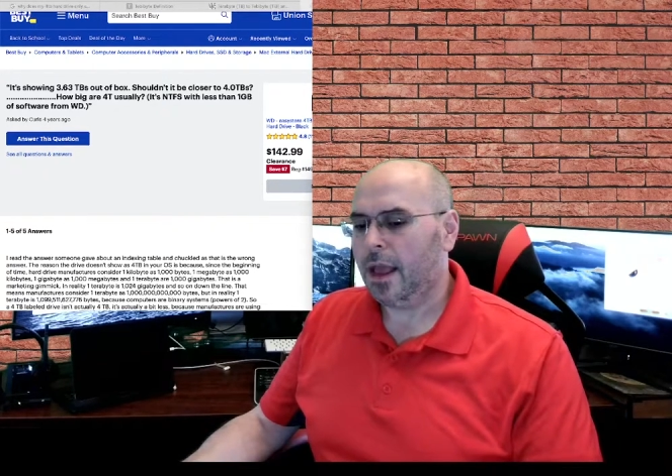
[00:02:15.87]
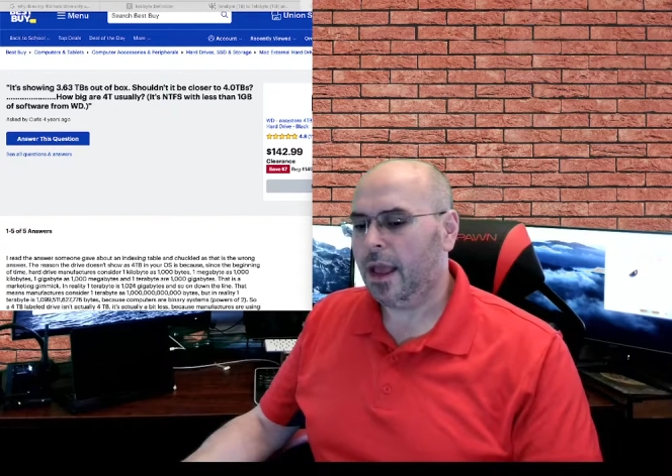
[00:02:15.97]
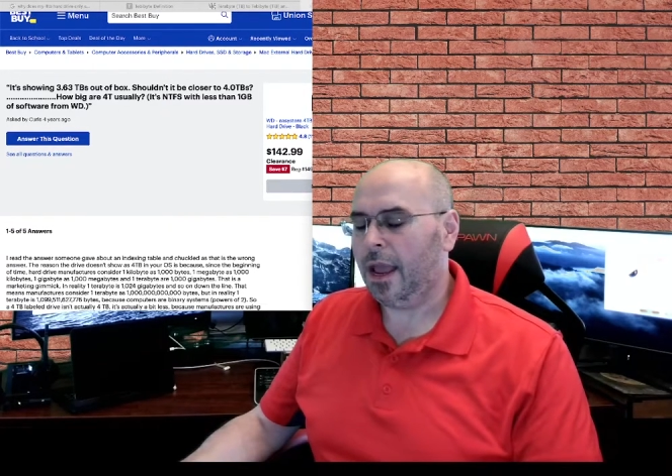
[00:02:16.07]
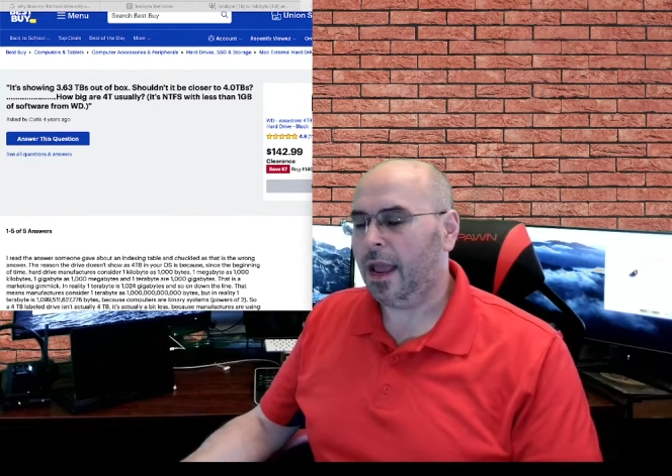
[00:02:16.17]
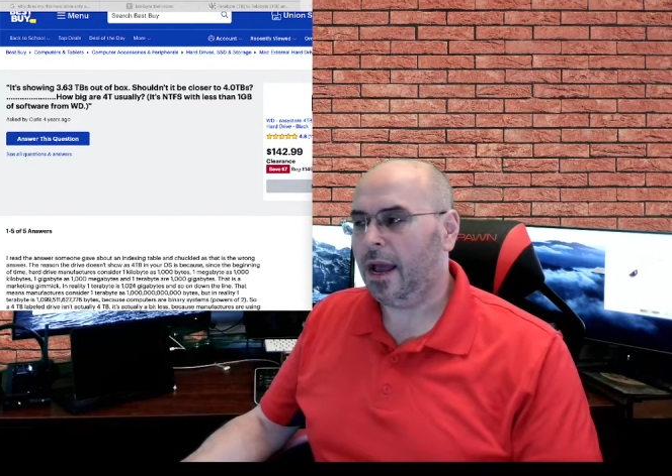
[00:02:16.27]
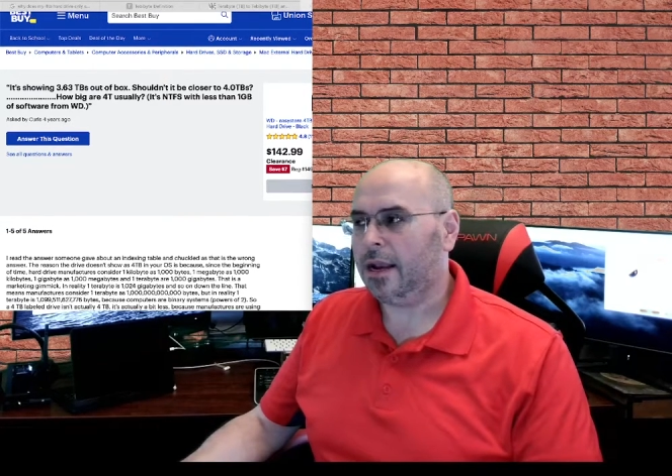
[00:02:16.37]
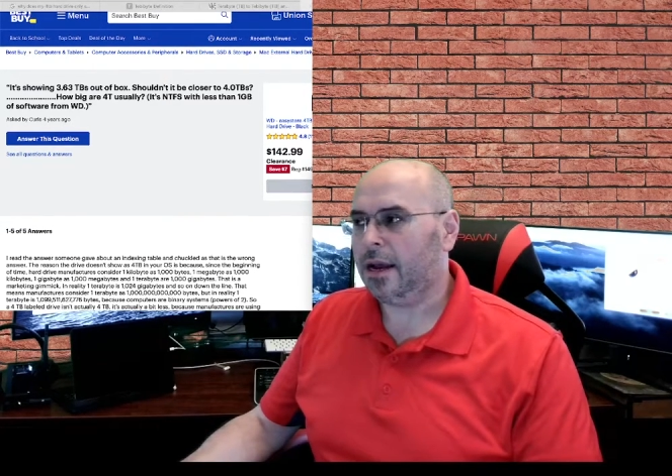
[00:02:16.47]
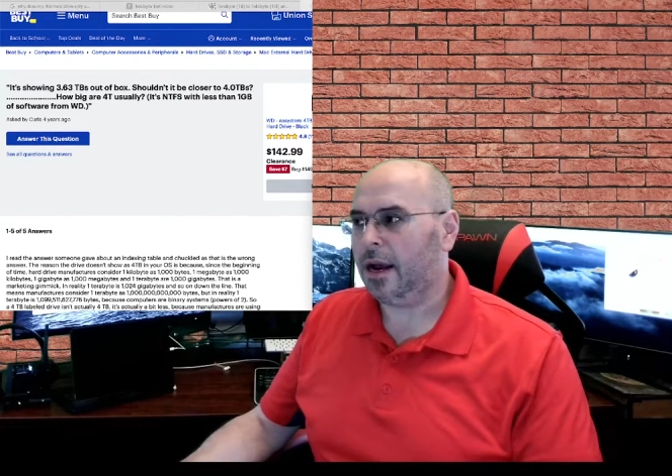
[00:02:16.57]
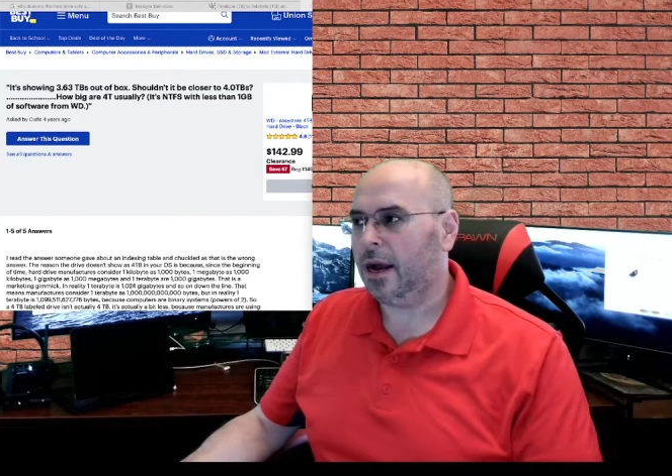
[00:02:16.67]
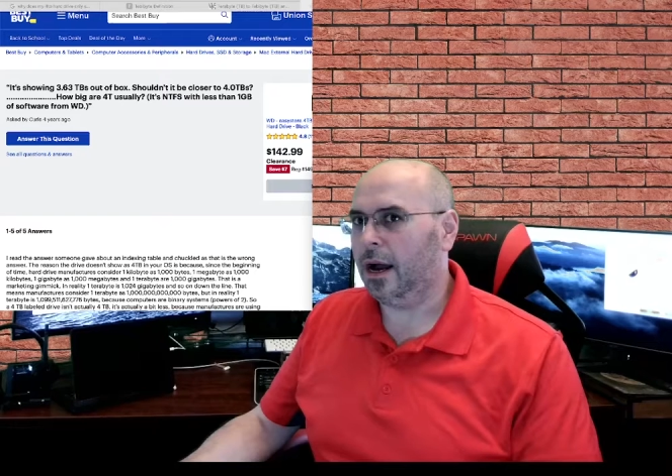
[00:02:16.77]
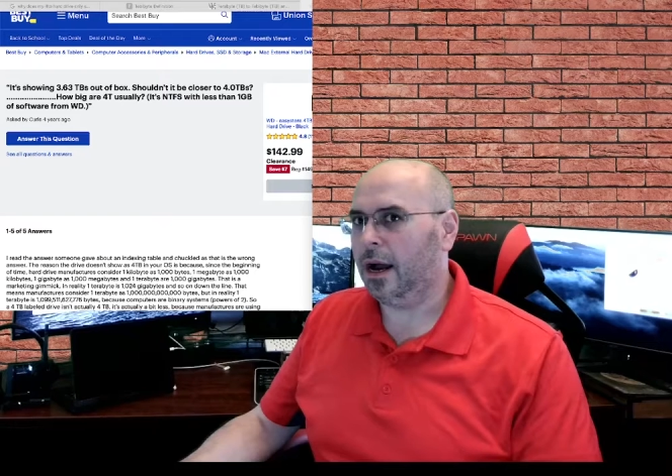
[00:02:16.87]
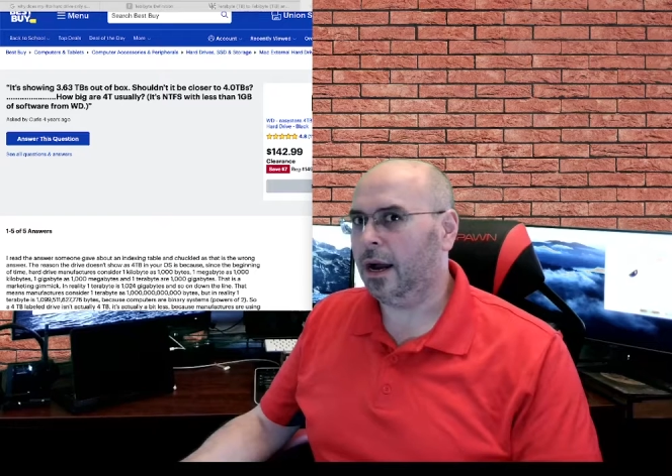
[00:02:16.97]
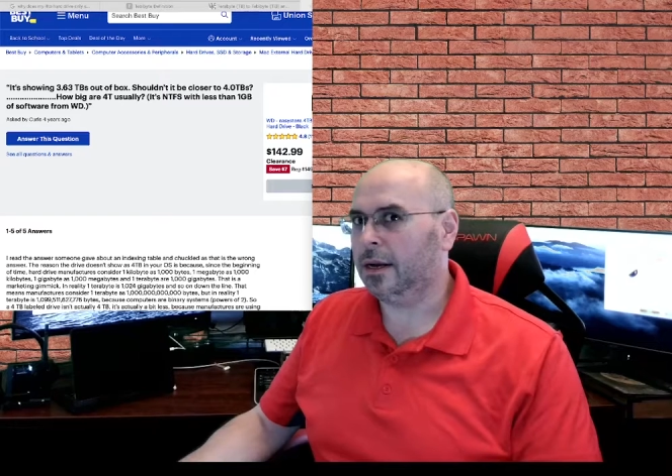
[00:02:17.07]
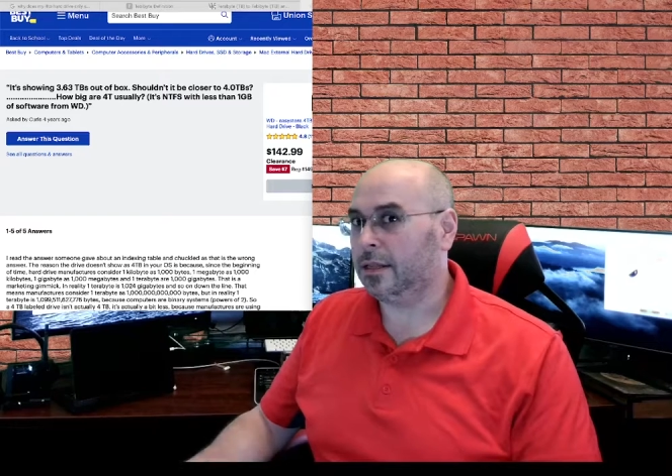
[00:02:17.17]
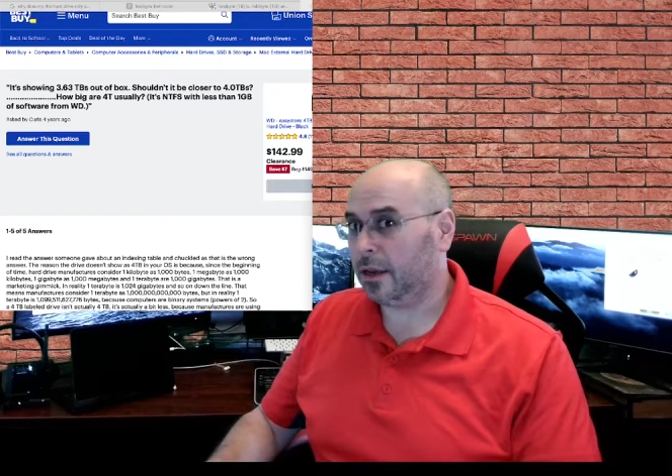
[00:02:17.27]
and I'm
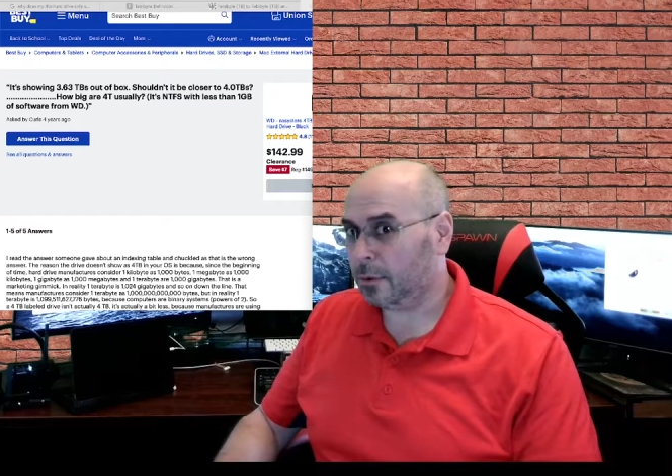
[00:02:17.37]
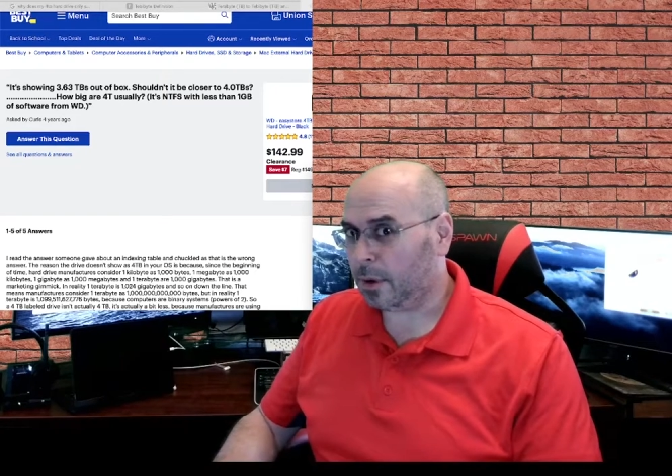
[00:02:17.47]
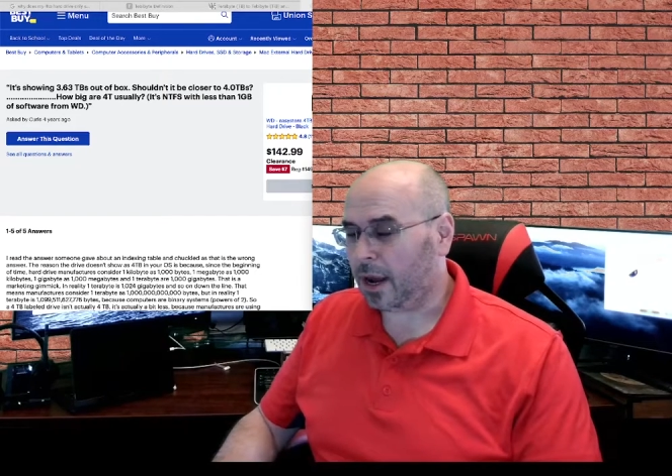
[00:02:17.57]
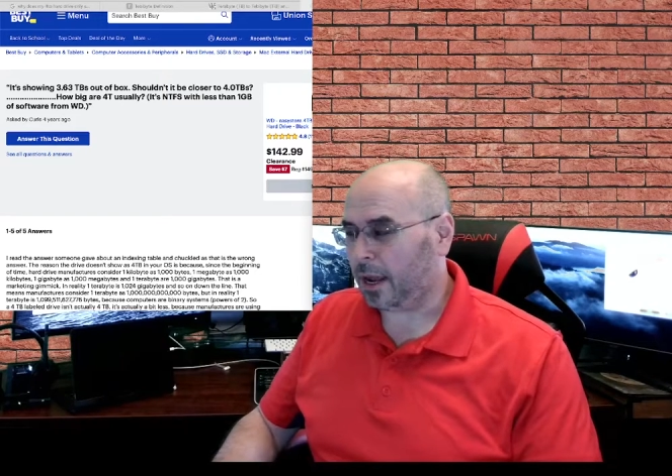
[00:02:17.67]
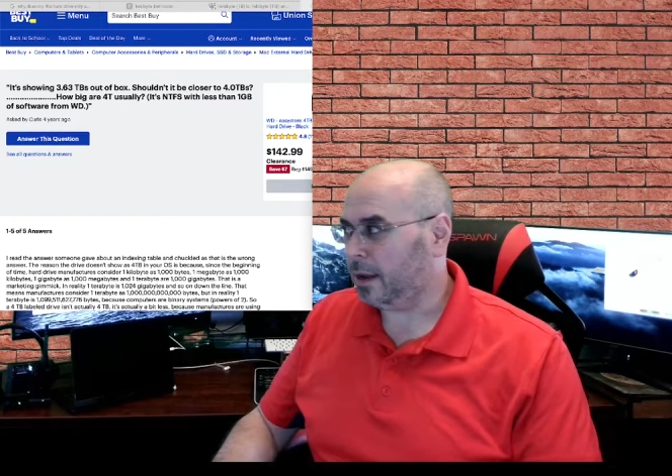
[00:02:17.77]
going to tell you why.